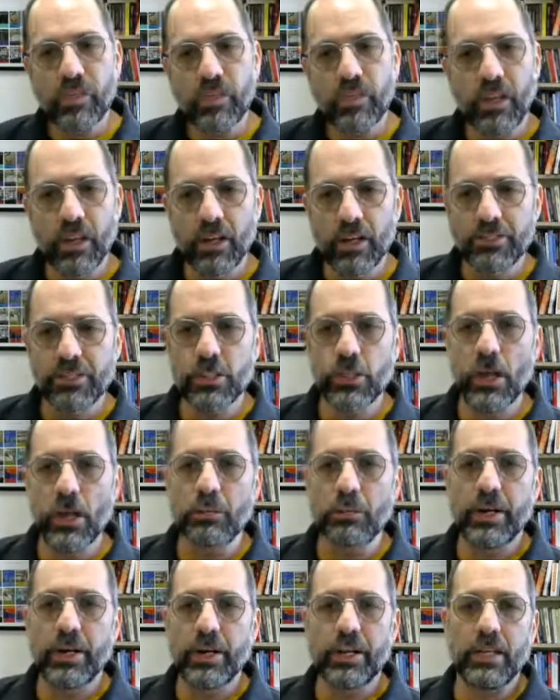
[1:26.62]
To
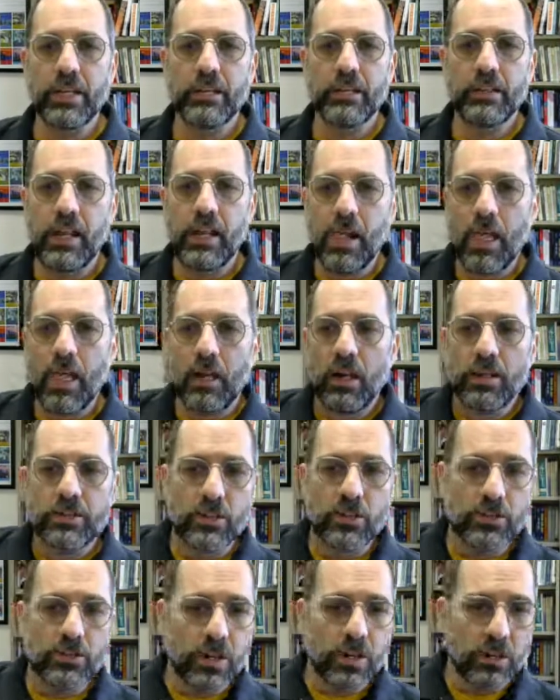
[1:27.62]
jump right in,
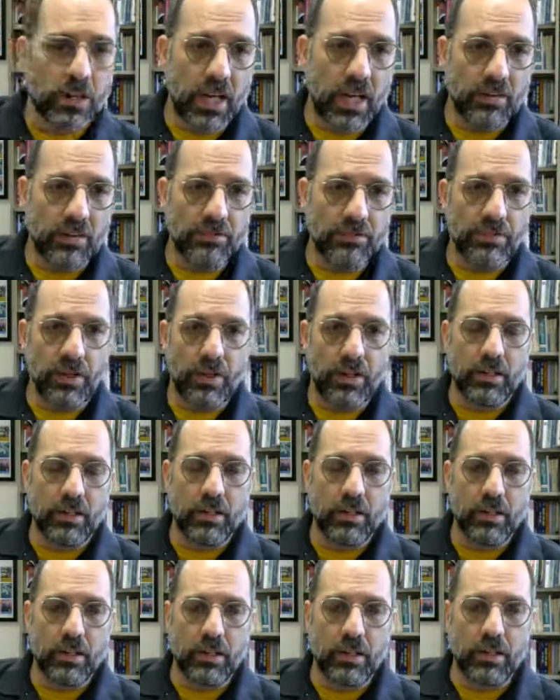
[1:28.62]

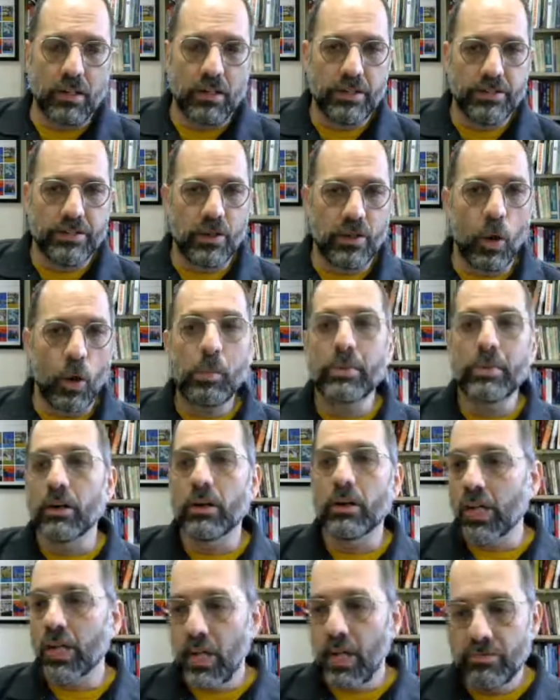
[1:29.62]
SocArXiv is open
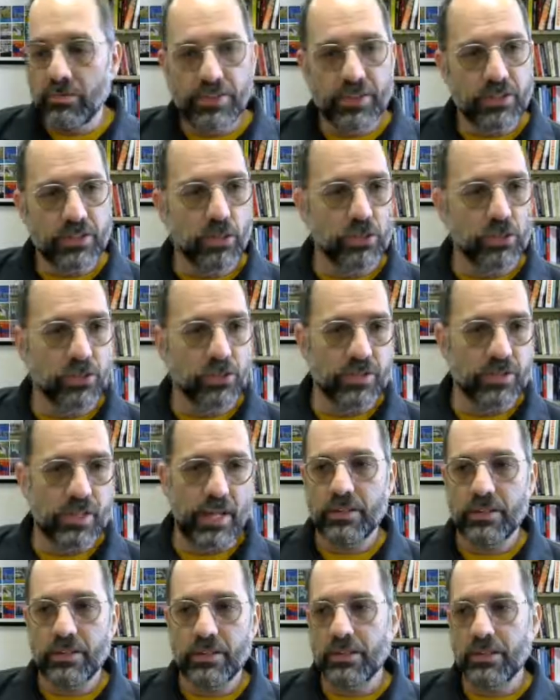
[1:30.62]
archive of the social
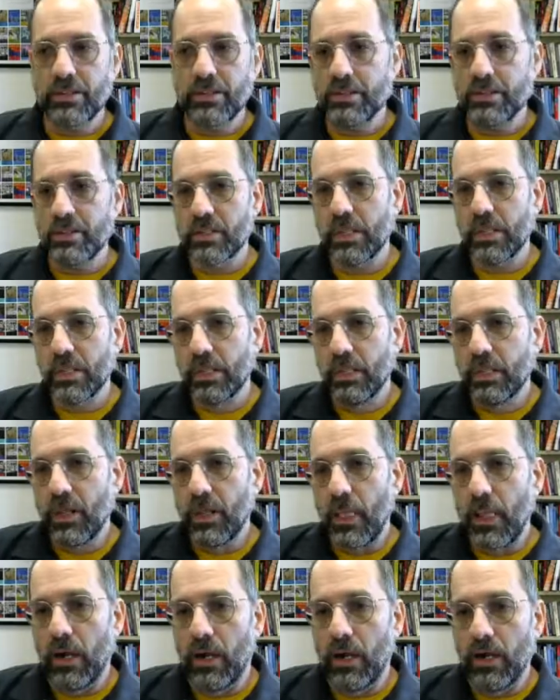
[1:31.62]
sciences.
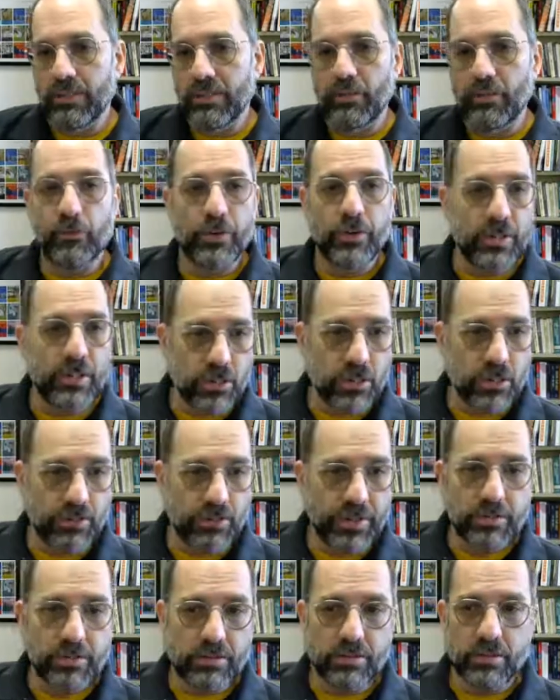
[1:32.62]
It's a free
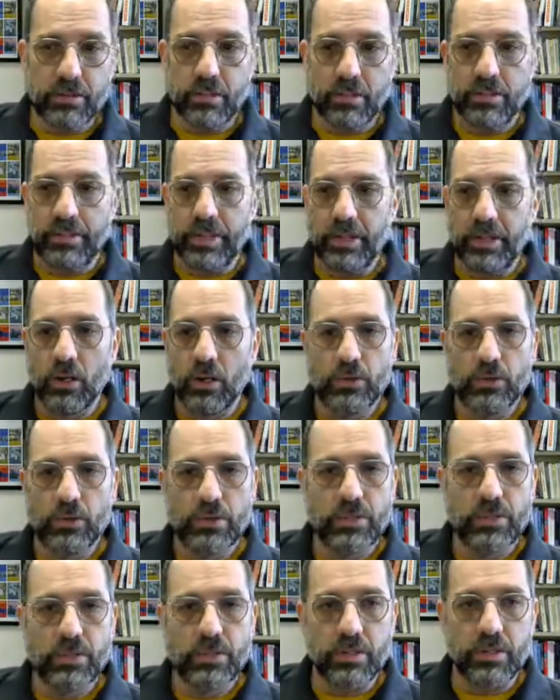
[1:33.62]
service that
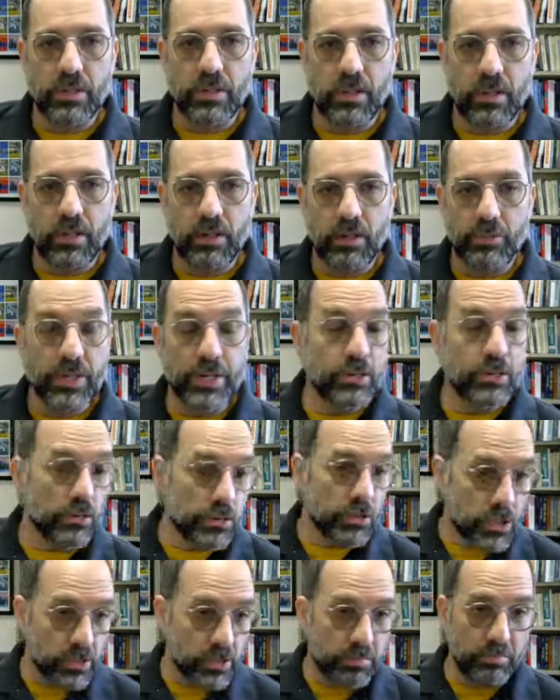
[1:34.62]
hosts
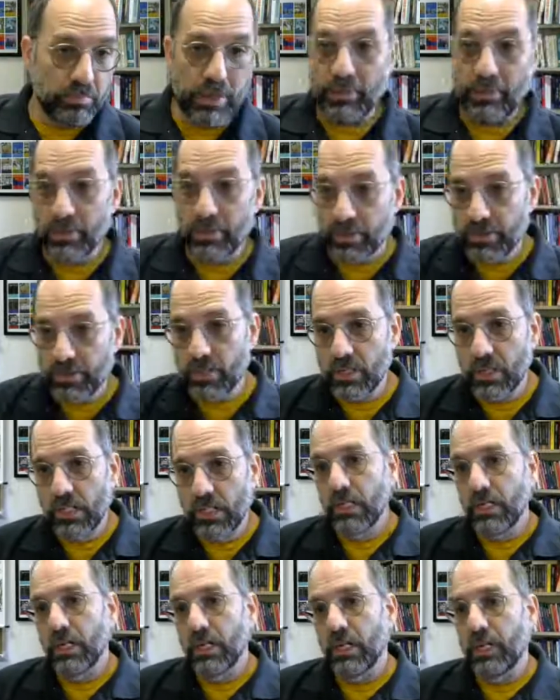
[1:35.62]
research papers.
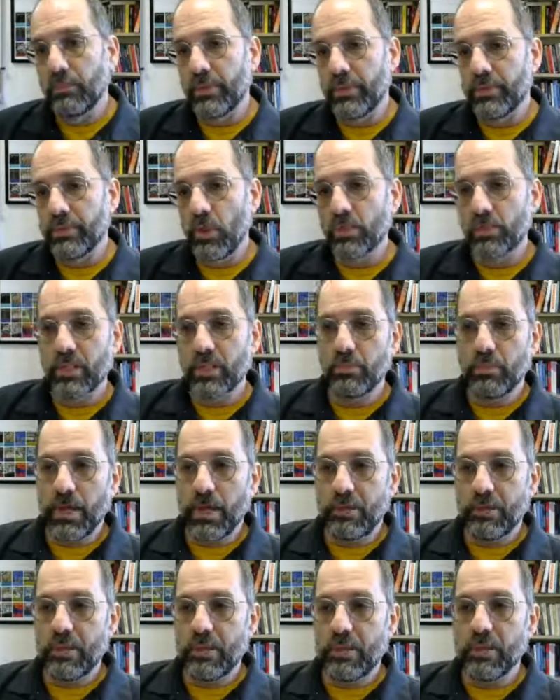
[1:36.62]
It's hosted by
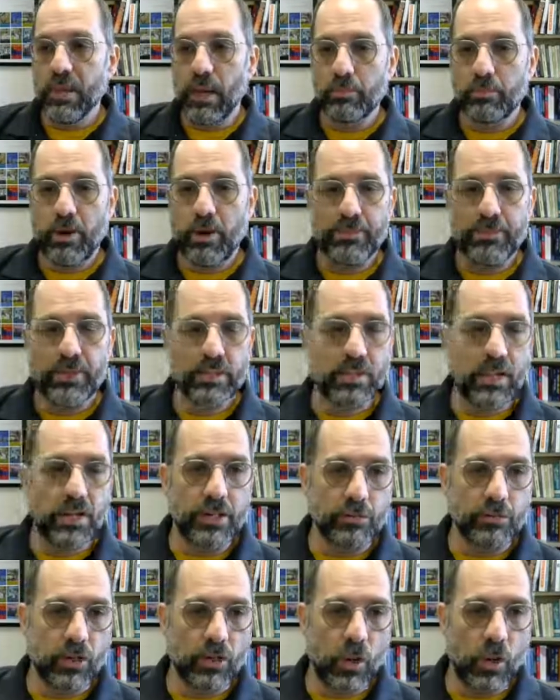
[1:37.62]
the nonprofit Center
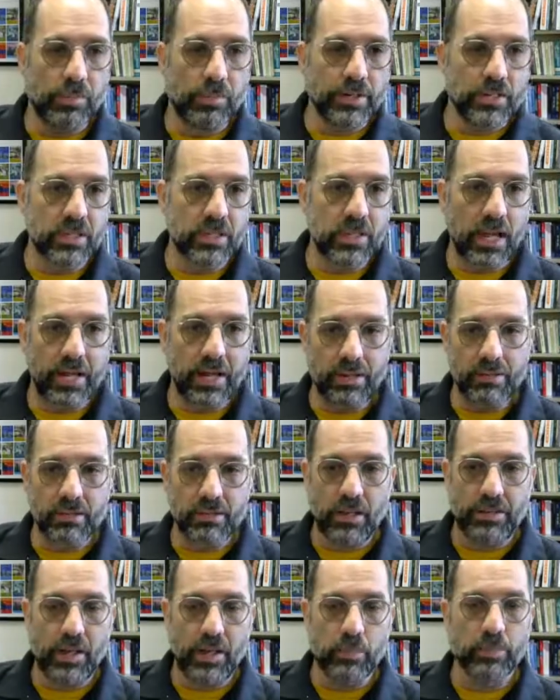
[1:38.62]
for Open Science
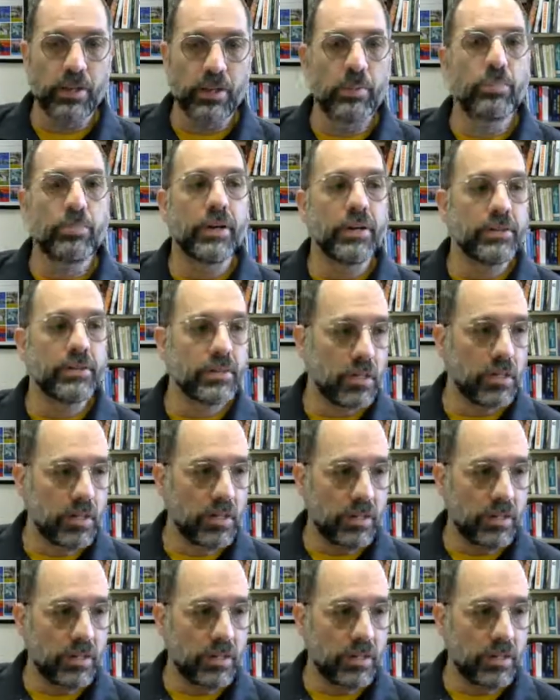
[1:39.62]
on their preprint